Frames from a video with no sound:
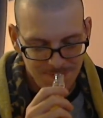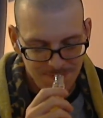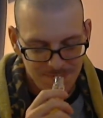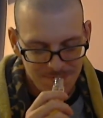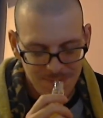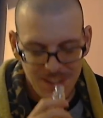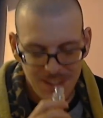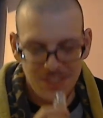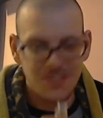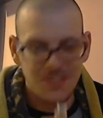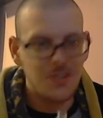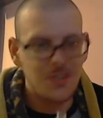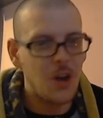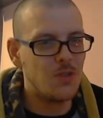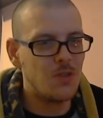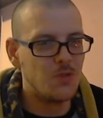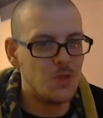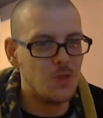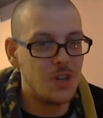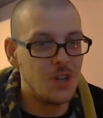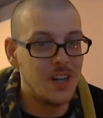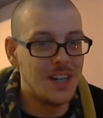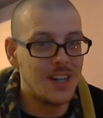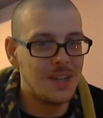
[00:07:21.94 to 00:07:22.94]
This has got a
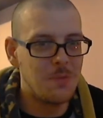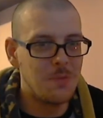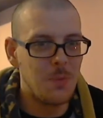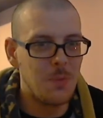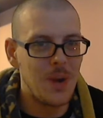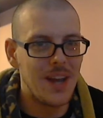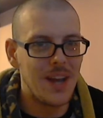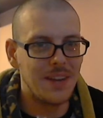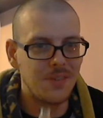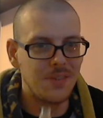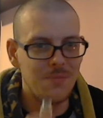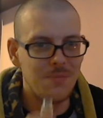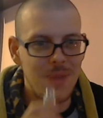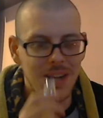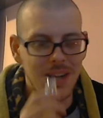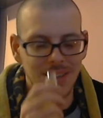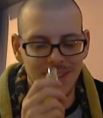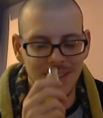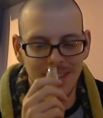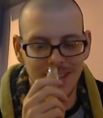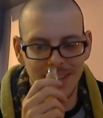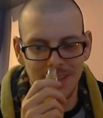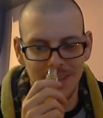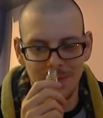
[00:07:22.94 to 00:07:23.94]
really weird smell
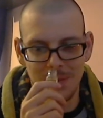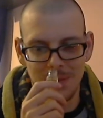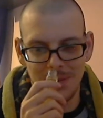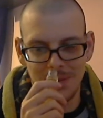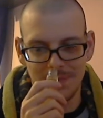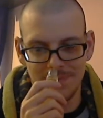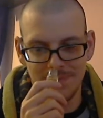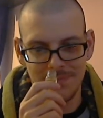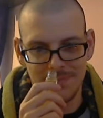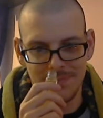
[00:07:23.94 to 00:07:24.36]
to this one.